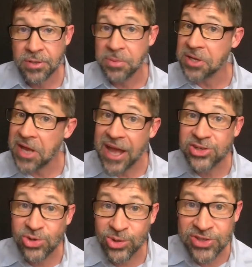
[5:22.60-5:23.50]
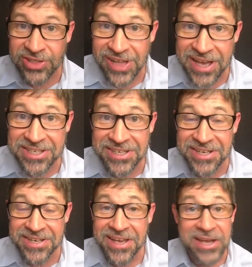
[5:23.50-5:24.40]
but natural
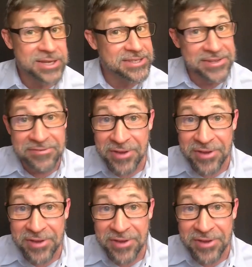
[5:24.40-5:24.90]
selection is the